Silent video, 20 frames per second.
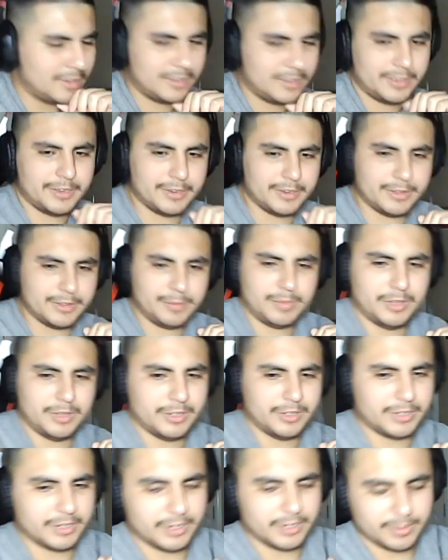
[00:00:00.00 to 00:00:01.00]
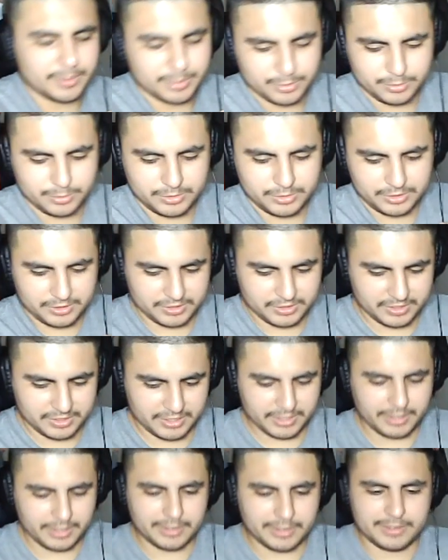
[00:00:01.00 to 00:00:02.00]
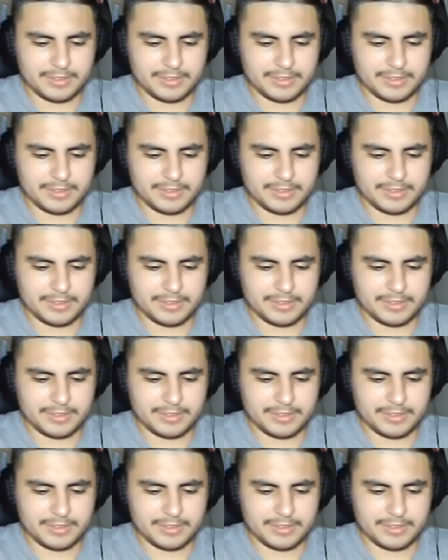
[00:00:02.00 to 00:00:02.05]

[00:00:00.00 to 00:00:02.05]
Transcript: Here, let me look it up. Who is he saying?